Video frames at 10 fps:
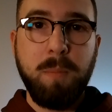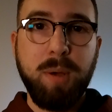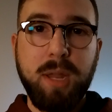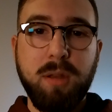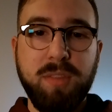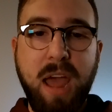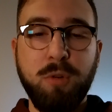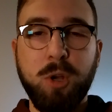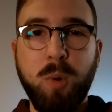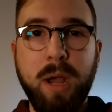But that
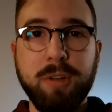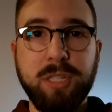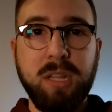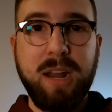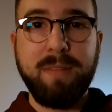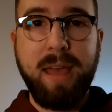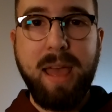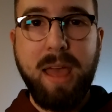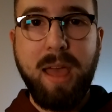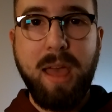requires a lot of
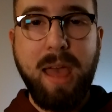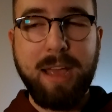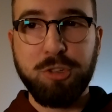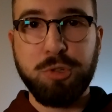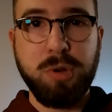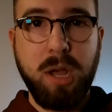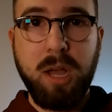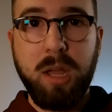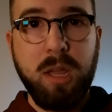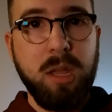
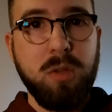extra,